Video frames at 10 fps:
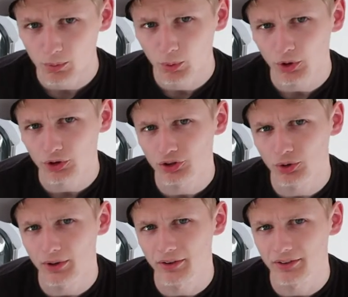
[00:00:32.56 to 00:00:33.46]
but we're not
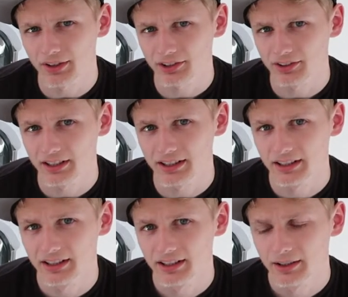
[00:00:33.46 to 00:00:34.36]
sure whether he's
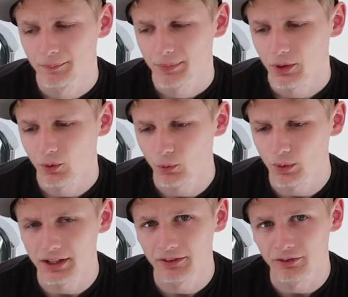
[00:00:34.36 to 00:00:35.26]
actually
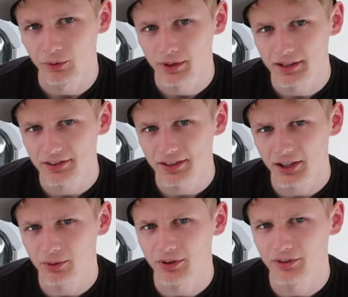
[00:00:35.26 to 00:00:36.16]
weeing for weeing
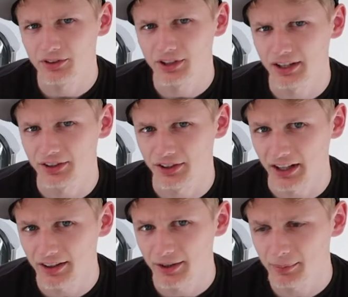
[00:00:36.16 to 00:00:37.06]
sake, whether he's kind of
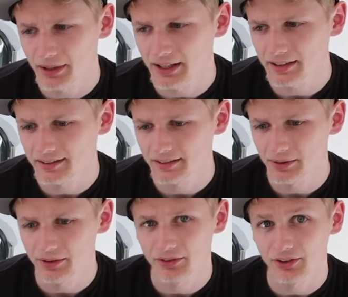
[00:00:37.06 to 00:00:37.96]
scenting the place,
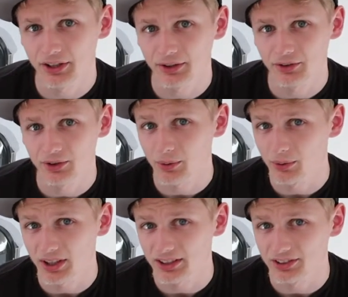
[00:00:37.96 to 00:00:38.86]
whether he's learned how to do that.
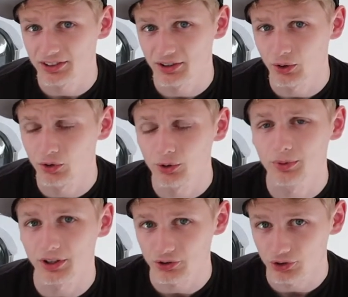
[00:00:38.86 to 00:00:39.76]
We're not actually
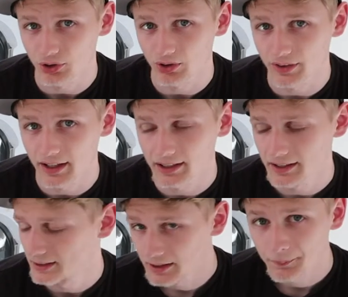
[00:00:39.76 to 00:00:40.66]
100% sure on
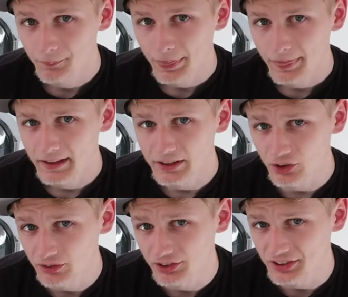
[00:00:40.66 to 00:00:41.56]
that. He's
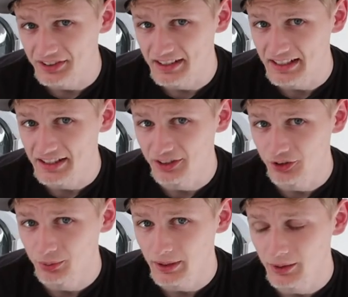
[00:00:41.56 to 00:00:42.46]
obviously teething
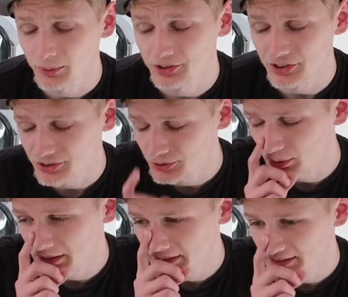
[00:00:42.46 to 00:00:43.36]
as well, which is
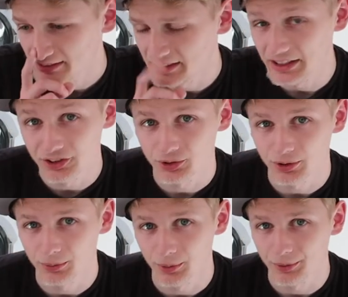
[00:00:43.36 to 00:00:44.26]
quite an issue
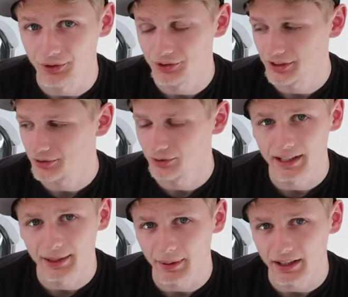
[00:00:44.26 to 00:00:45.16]
at the moment because he is
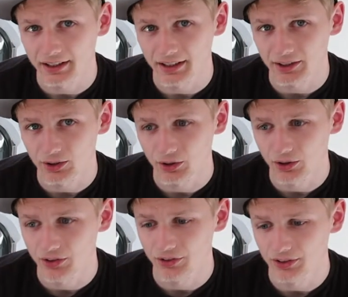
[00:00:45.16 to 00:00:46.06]
really biting our
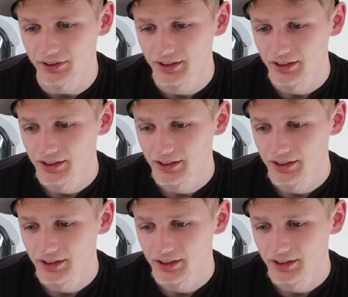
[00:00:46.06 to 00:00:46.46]
clothes and